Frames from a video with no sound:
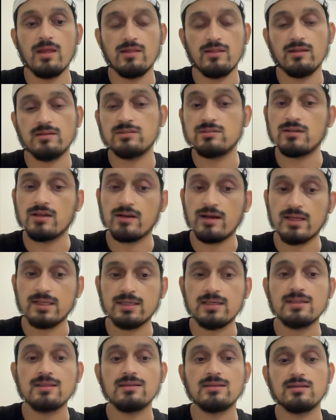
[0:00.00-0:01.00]
That's the
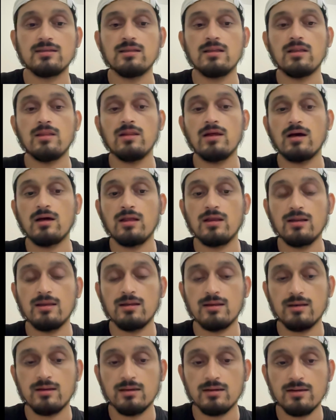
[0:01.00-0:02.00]
ranking. The
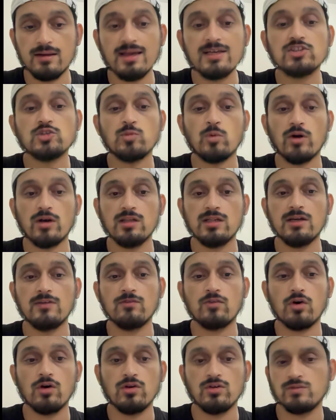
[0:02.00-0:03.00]
next model that
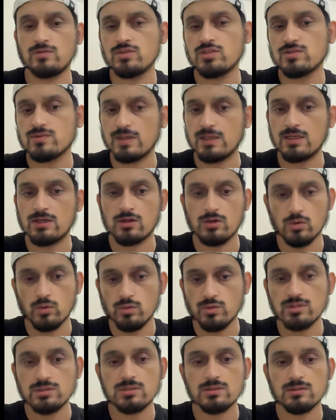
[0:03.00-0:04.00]
follows, which is very
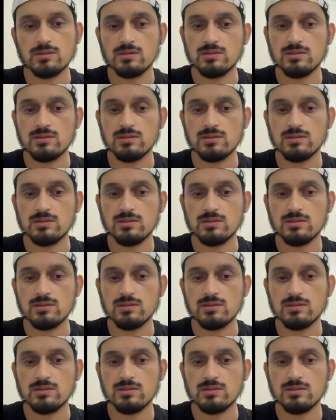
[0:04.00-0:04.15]
close,